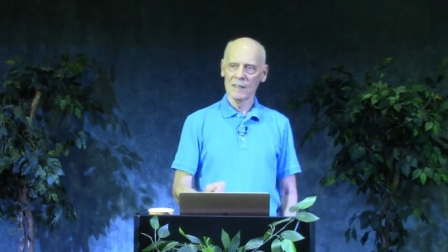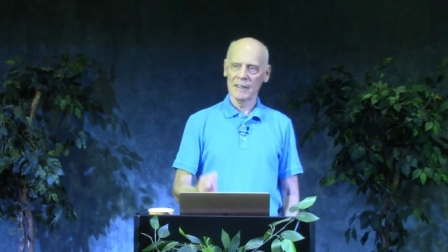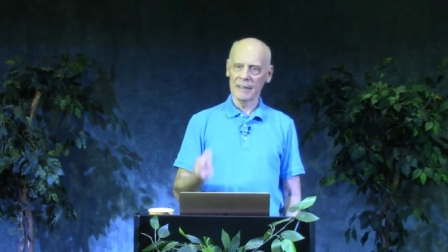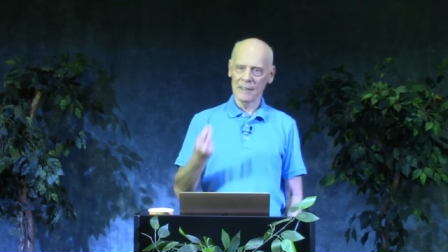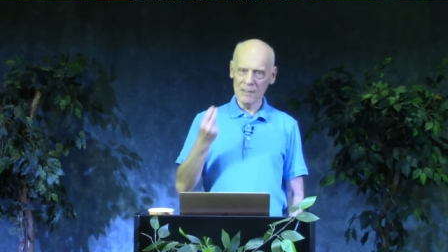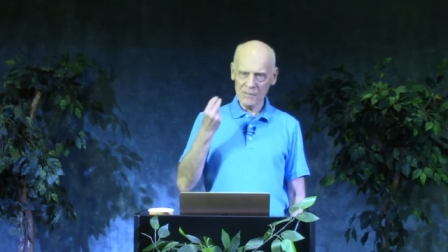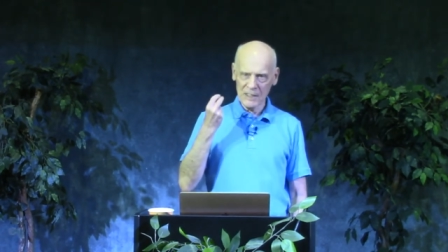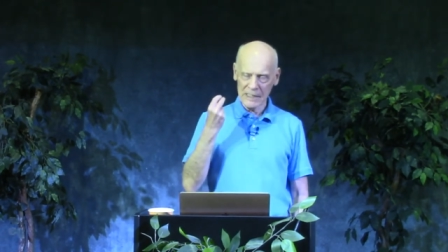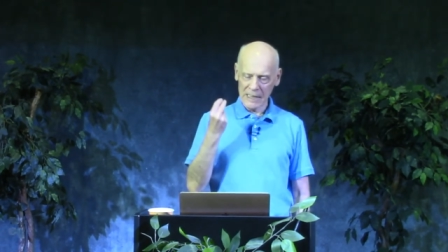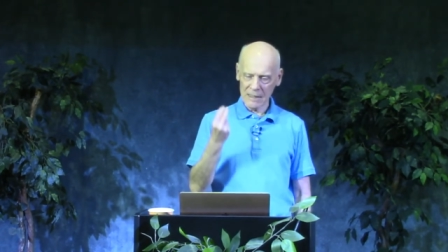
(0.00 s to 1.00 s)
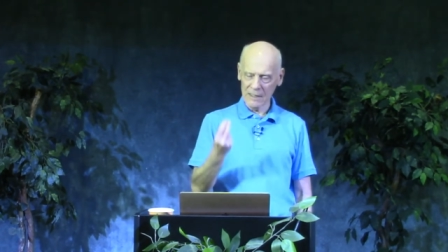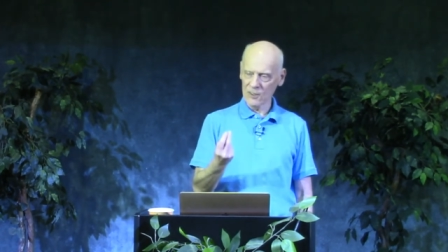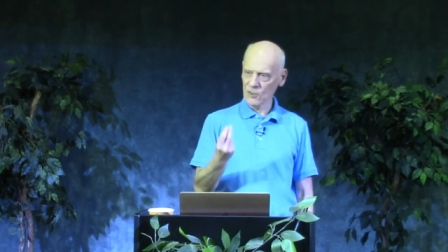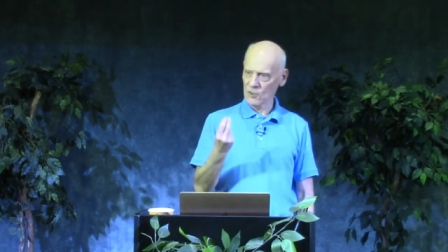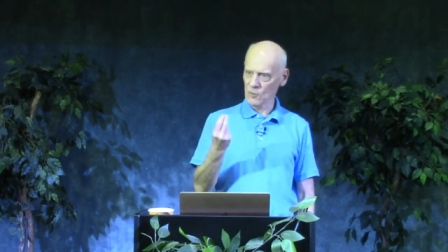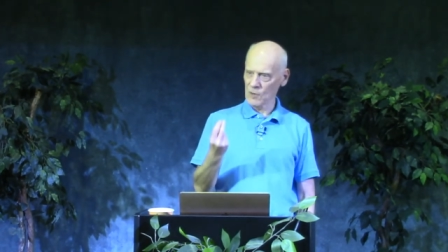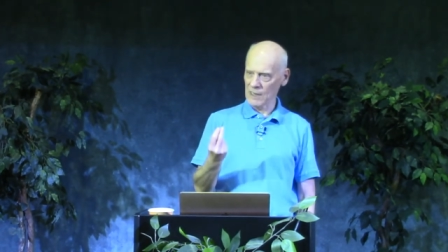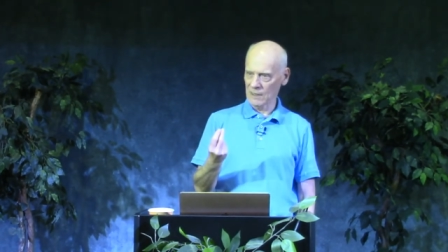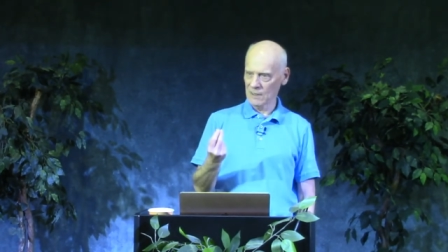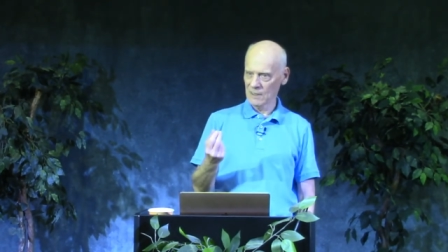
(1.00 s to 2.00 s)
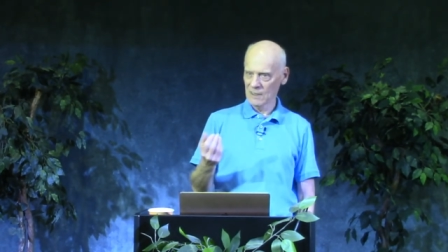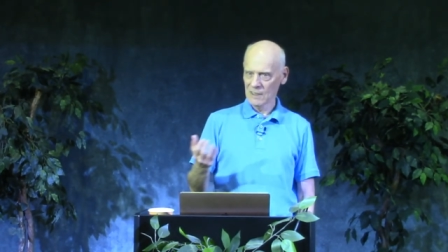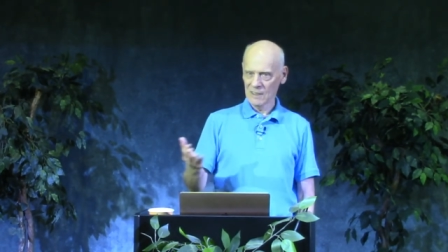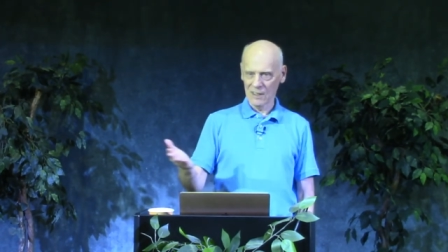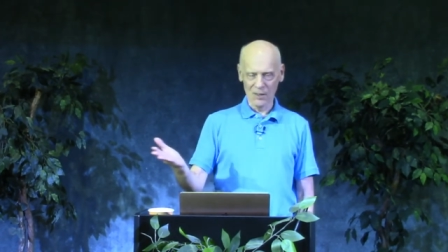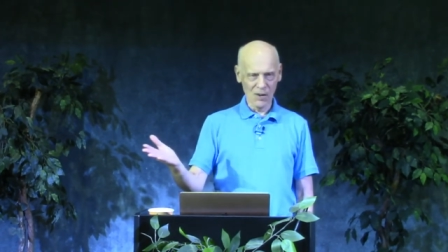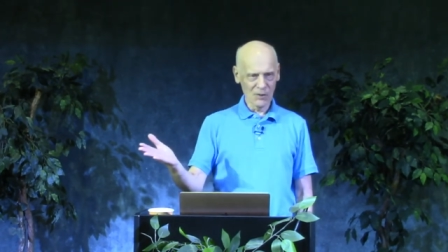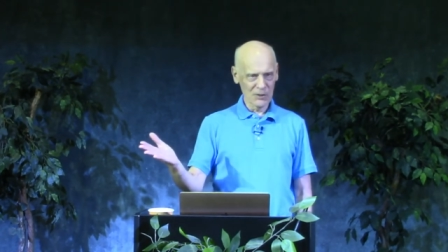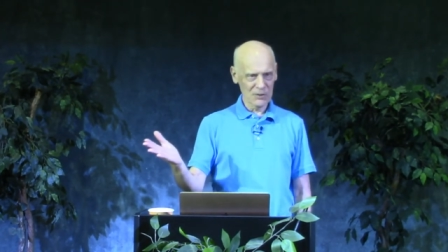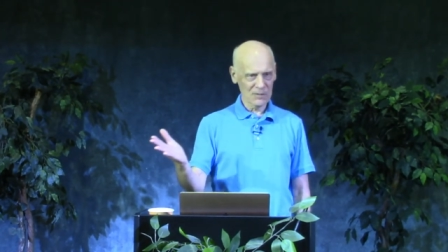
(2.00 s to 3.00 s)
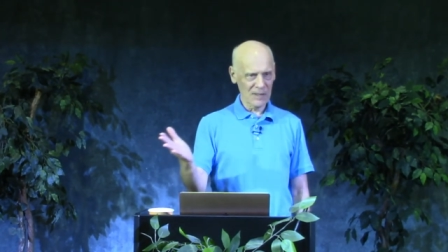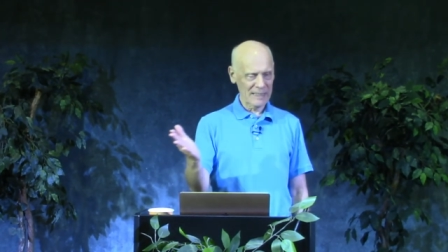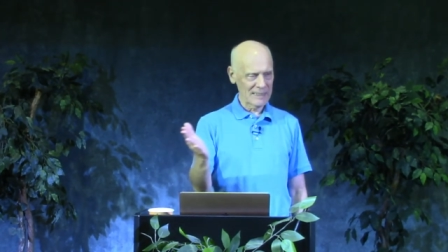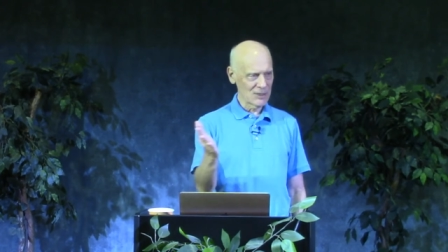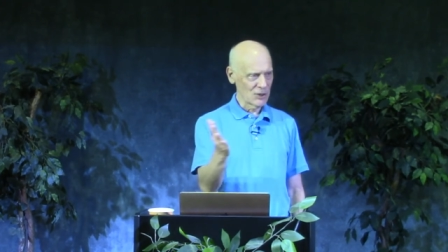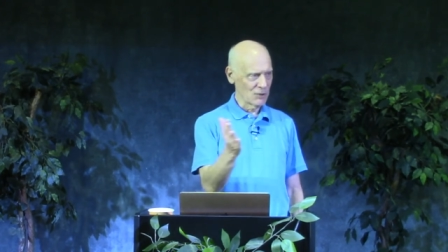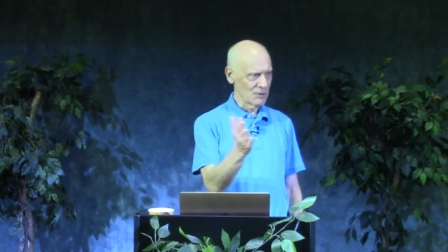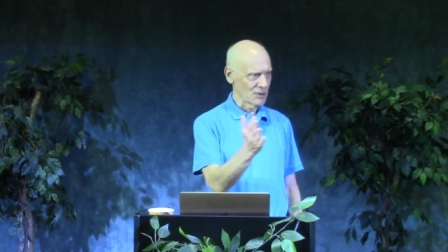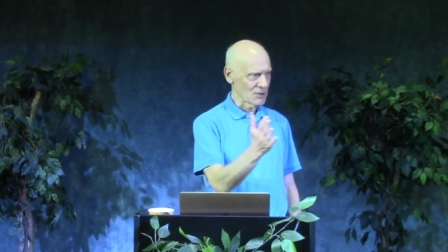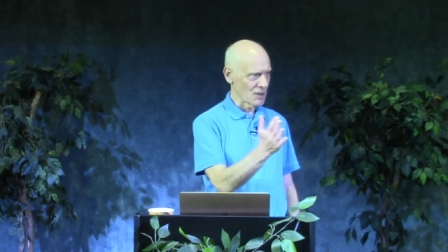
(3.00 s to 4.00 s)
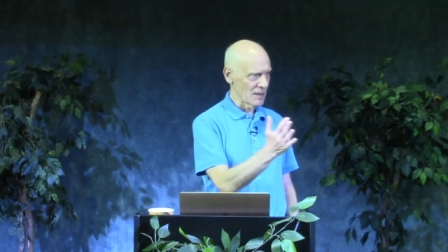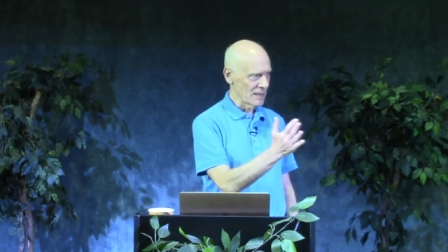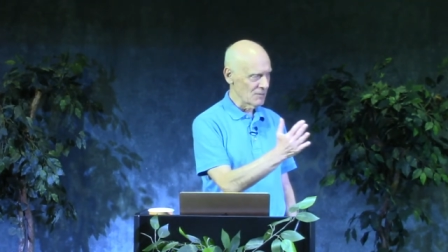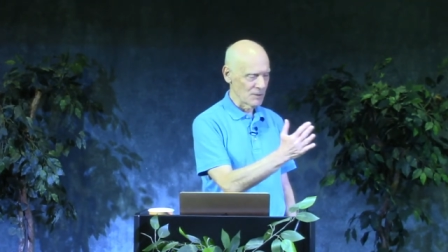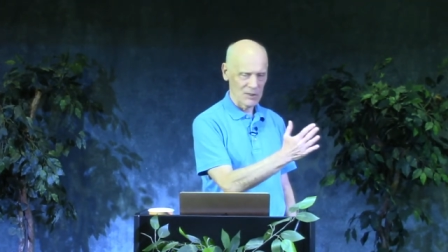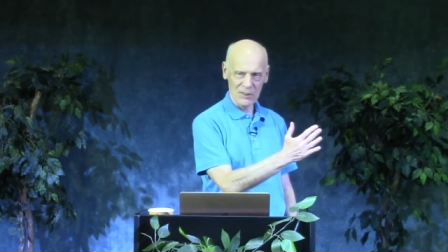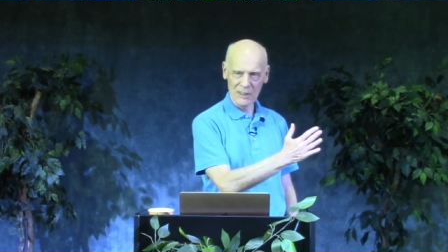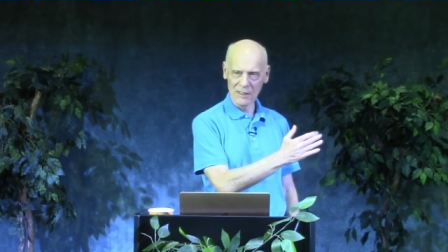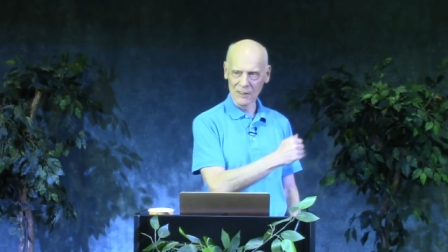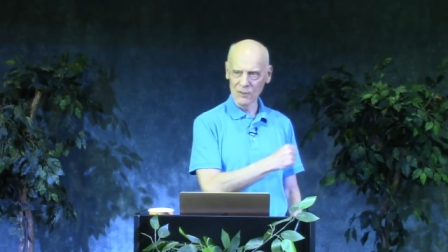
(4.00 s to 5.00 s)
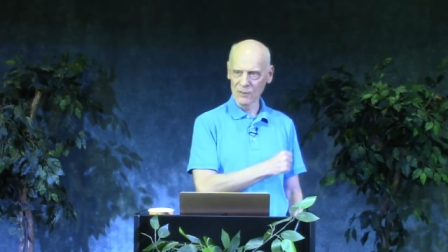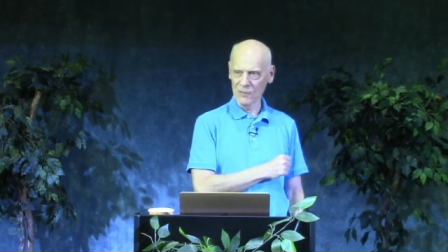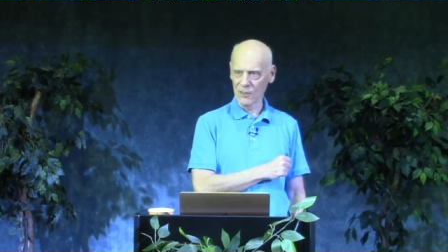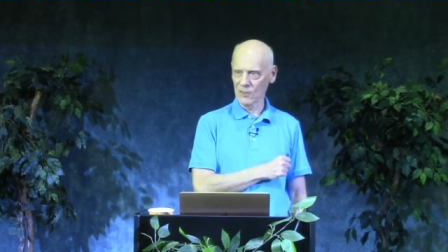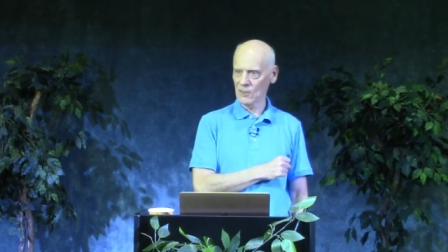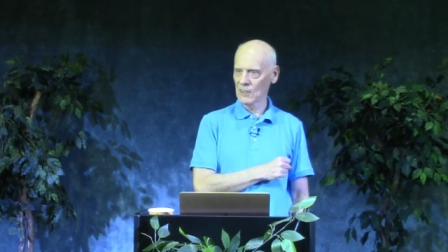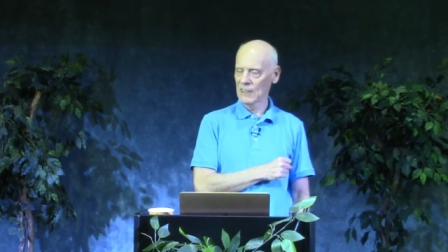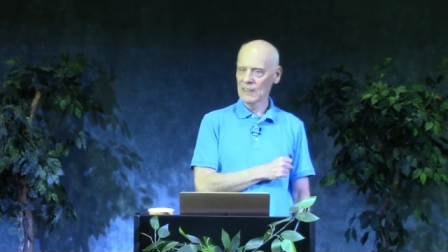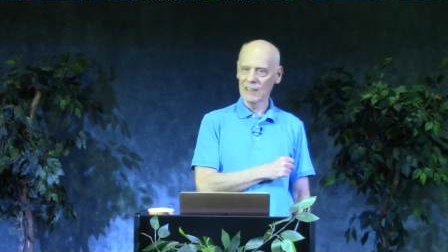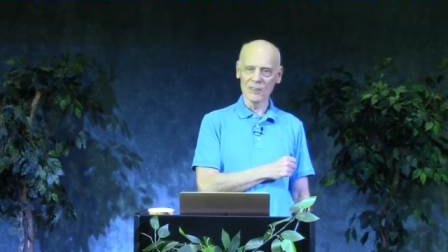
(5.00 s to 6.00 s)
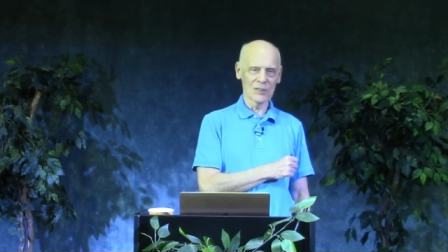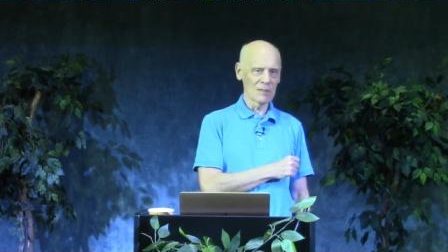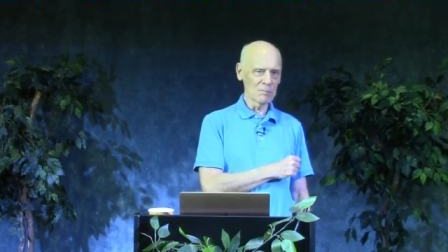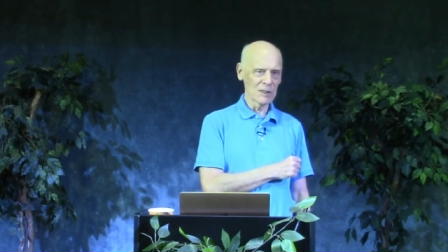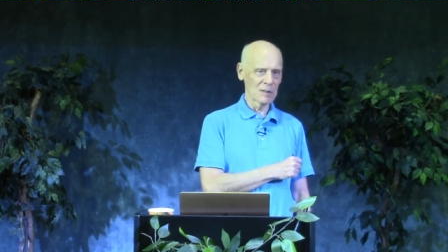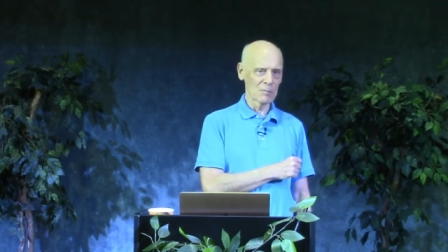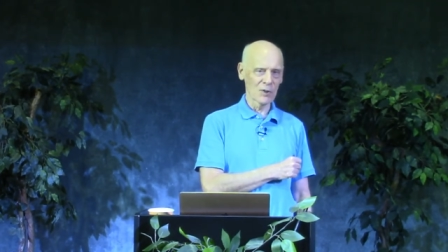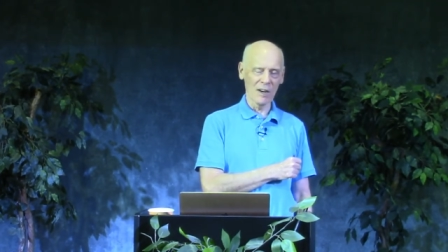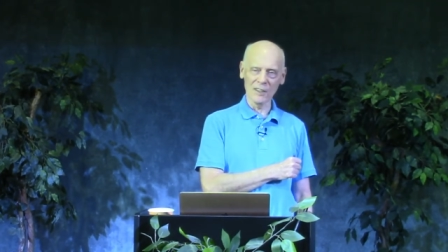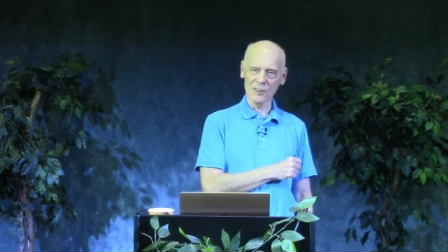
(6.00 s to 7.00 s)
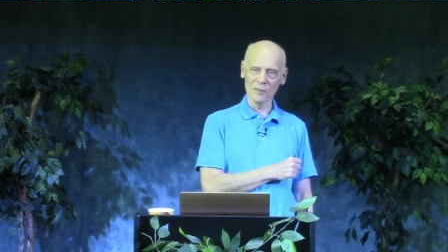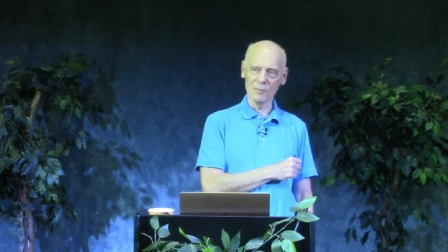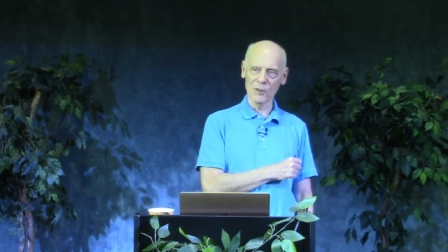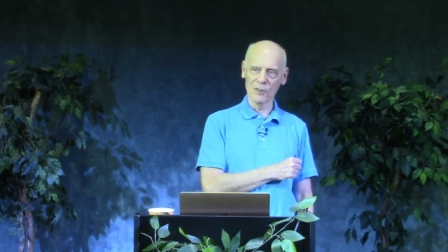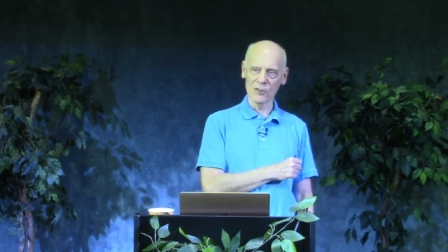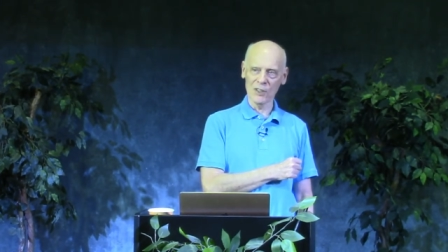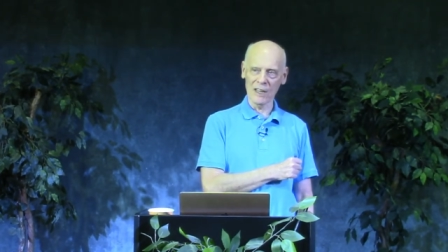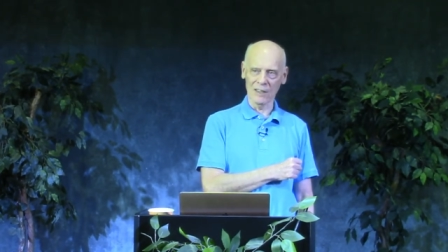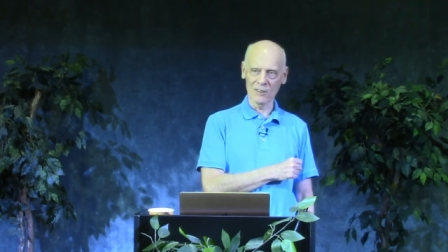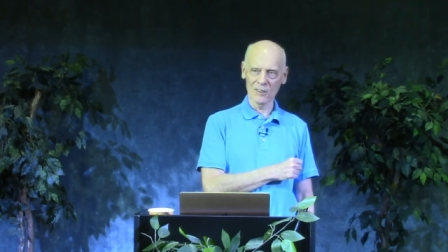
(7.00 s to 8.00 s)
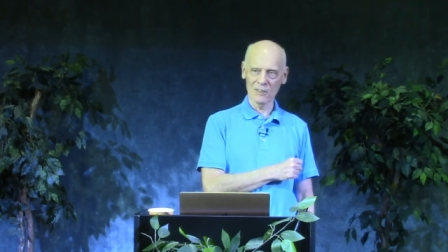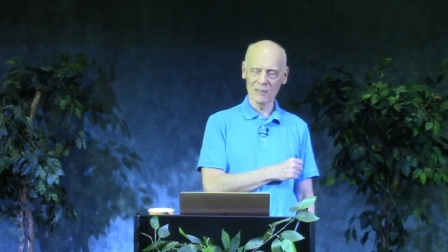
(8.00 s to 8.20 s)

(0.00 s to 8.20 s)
that if the atheist is right, that all this fine tuned design we see in the universe is simply the product of pure chance,